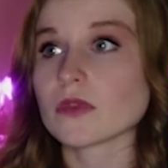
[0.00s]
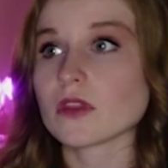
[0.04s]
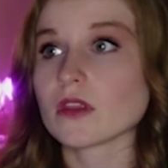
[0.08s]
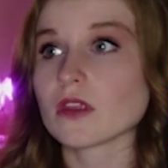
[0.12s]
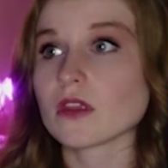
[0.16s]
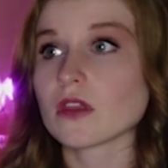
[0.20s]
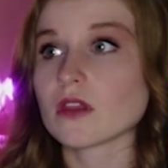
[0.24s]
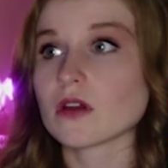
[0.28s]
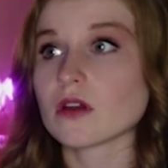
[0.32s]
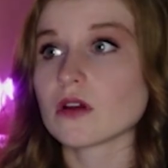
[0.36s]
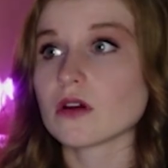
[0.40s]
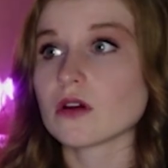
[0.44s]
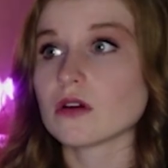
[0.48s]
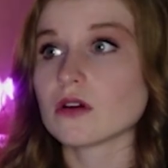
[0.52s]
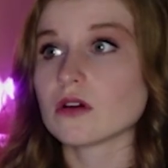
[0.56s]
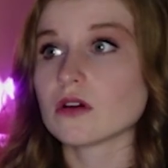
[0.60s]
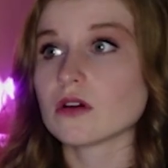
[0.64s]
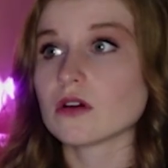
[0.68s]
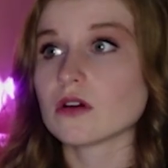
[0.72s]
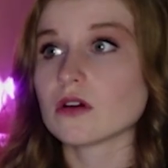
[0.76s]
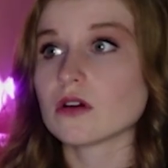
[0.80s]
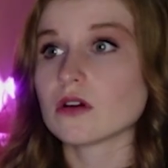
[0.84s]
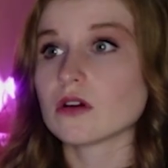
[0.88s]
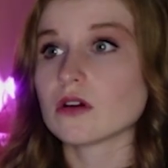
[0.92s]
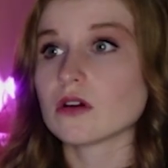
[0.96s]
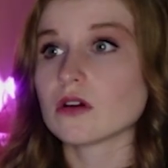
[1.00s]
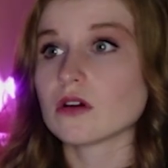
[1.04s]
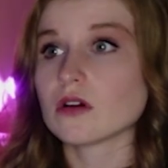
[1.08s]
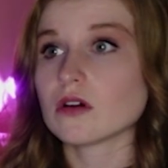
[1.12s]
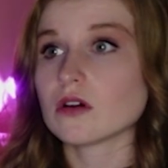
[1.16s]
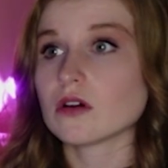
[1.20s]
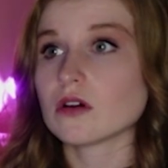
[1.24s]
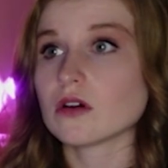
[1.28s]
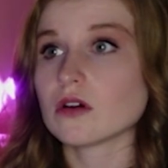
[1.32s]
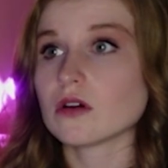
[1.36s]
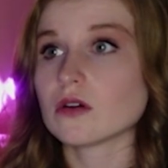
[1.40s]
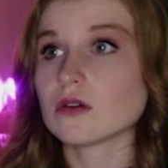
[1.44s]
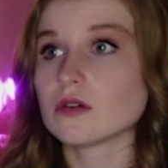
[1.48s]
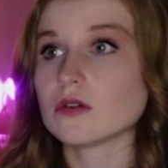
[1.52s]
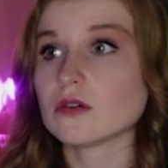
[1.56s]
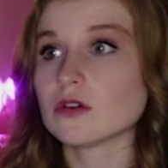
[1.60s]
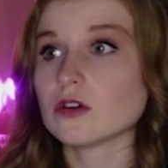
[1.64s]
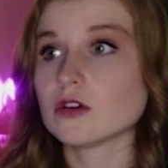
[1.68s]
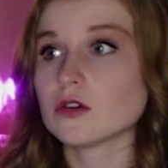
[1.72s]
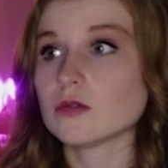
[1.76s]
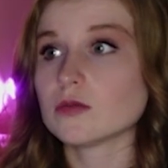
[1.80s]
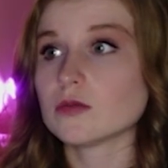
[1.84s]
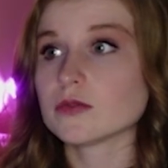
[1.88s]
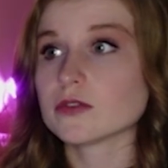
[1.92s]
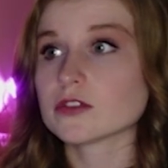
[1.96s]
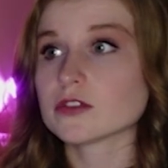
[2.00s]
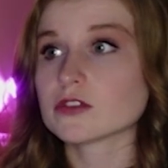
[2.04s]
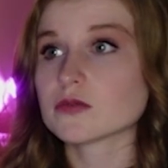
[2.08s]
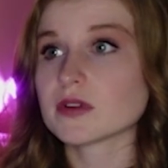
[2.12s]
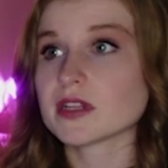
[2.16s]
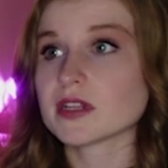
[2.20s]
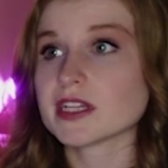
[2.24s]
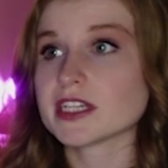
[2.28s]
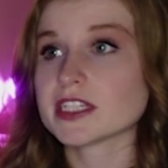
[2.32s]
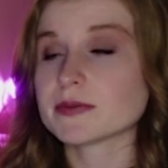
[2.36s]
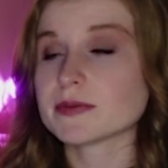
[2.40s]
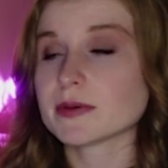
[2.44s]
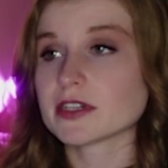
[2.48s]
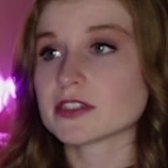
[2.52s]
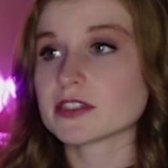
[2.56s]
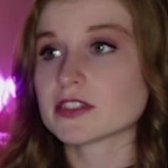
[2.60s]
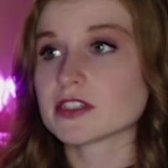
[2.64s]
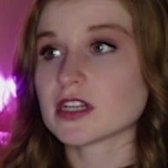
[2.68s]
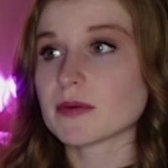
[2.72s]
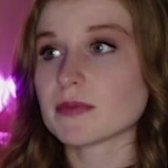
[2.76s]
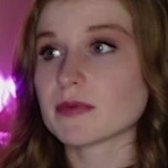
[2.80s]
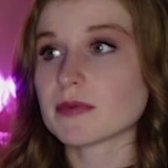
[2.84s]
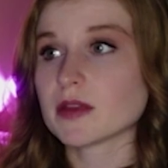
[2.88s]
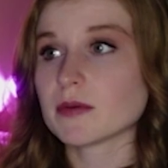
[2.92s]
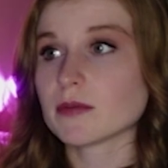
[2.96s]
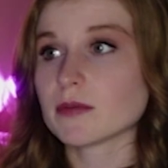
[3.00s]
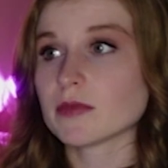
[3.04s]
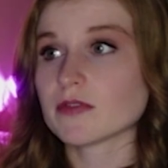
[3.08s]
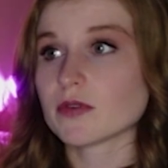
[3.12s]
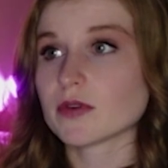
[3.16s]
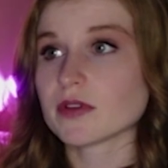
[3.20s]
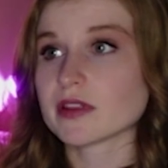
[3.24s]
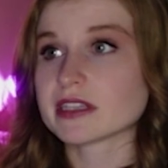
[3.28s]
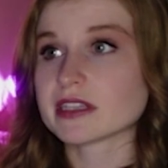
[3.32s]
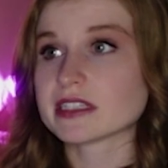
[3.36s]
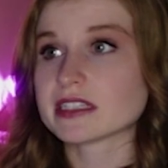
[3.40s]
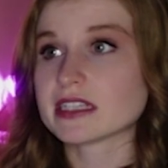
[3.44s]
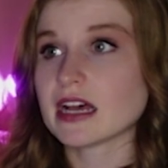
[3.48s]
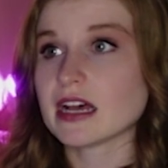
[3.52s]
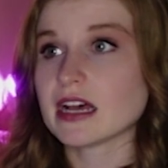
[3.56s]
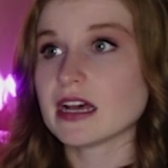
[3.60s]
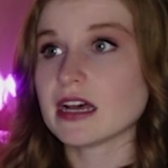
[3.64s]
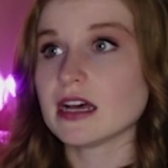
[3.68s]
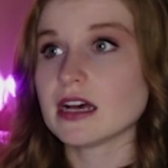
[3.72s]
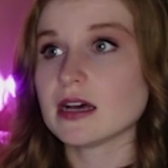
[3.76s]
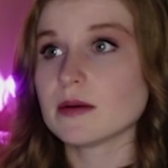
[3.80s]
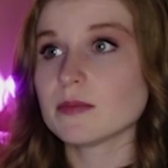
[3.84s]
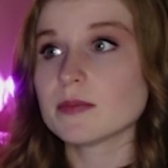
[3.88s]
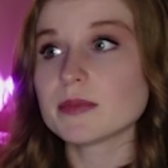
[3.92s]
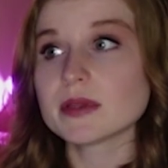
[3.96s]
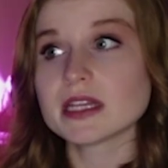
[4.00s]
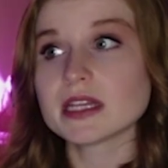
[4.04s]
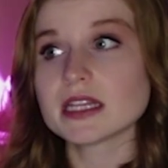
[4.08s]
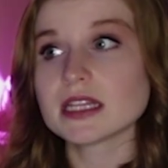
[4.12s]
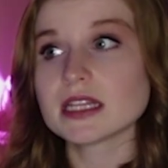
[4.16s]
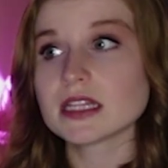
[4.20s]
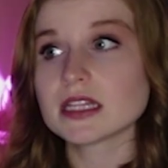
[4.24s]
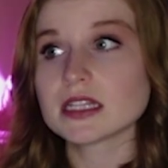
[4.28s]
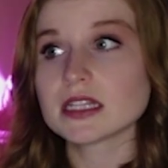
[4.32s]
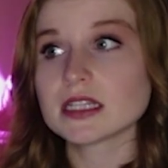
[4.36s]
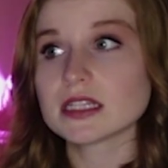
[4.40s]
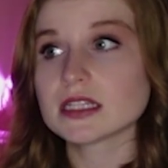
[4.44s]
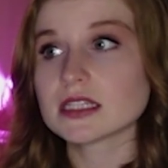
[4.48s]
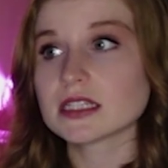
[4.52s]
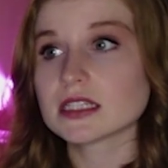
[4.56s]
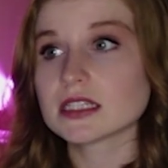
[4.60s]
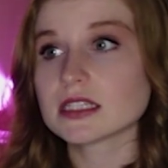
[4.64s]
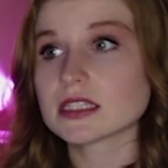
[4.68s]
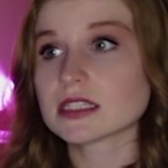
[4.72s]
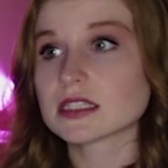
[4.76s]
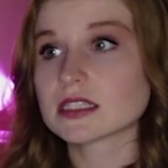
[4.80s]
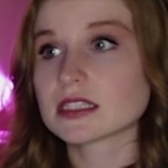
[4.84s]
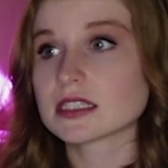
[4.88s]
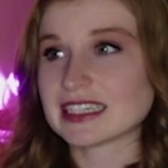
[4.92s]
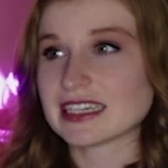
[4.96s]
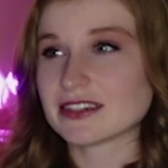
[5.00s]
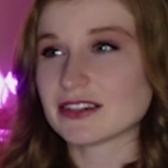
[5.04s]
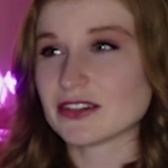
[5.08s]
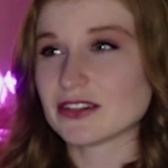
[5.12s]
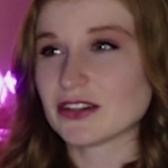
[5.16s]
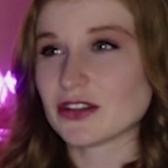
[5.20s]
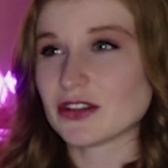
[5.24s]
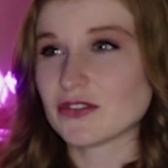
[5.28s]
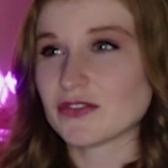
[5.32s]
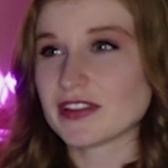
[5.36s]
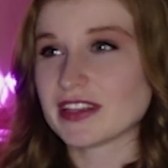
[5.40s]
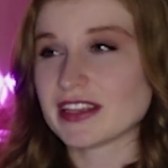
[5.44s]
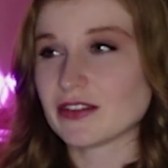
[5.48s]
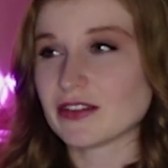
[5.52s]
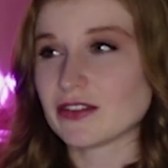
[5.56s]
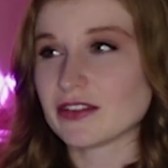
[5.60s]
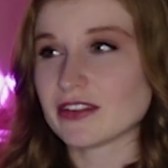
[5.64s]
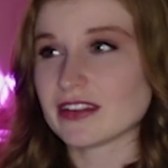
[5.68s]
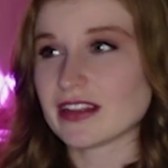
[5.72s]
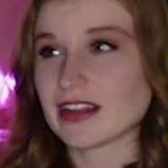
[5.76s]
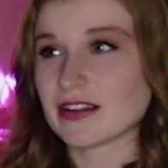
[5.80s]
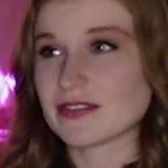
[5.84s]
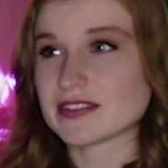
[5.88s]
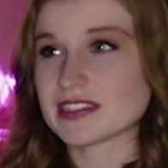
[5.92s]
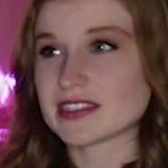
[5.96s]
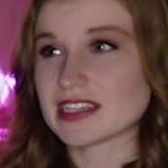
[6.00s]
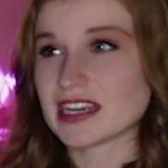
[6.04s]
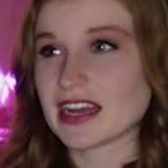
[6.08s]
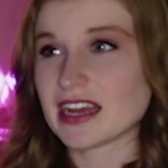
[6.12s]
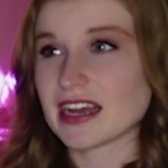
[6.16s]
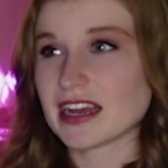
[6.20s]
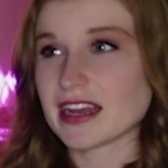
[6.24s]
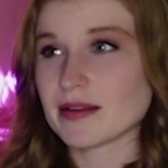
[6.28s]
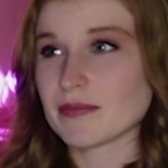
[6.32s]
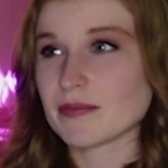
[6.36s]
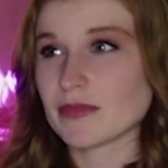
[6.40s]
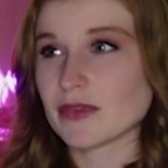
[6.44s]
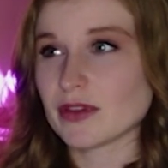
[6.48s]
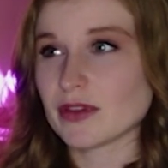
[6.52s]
I see him! Oh, Bruce Willis better stop them before this happens. Ready? Come in!